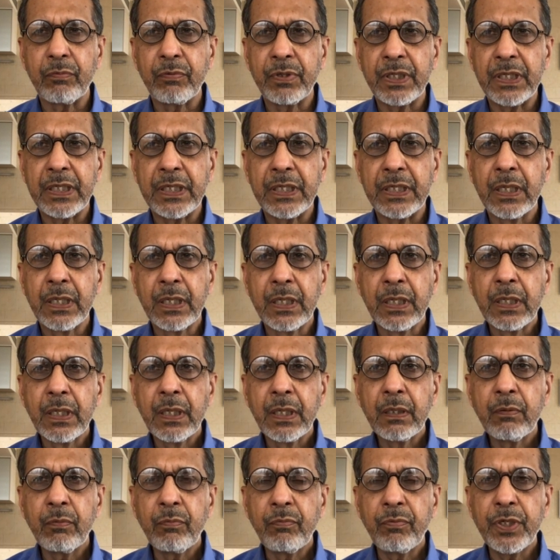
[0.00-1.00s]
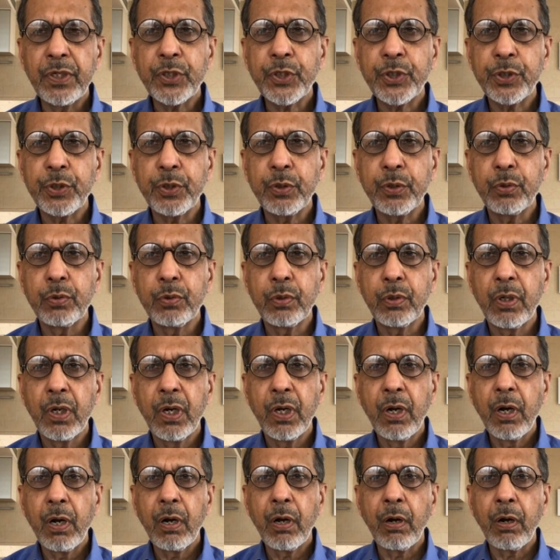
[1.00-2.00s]
we wish you
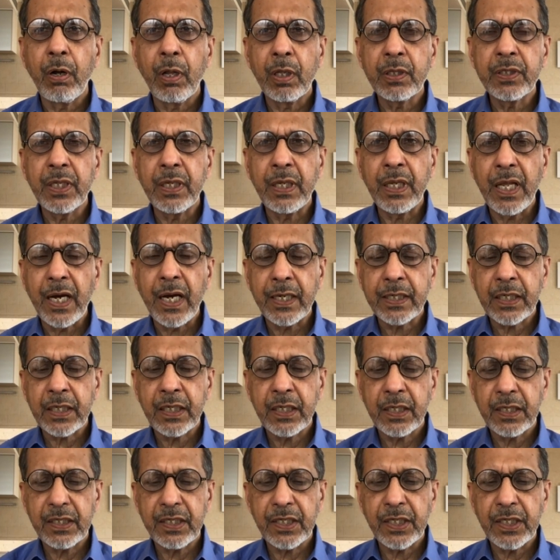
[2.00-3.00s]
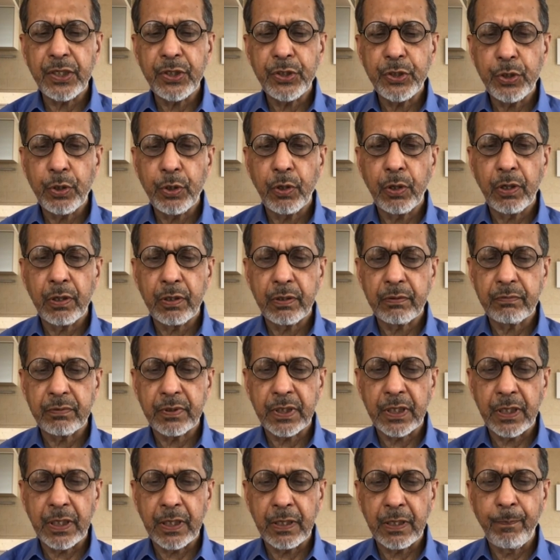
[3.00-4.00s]
all the luck in
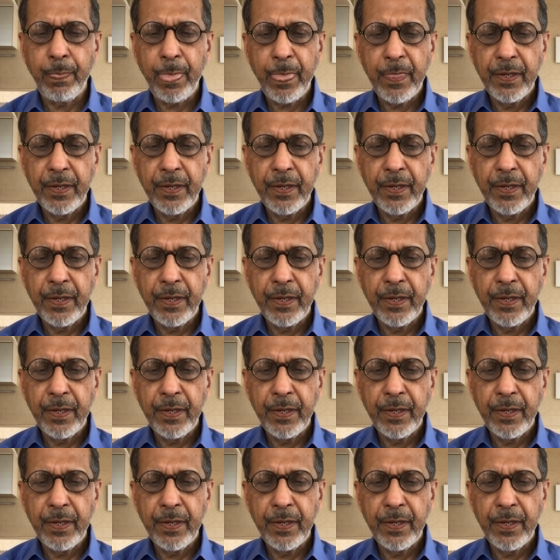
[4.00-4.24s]
your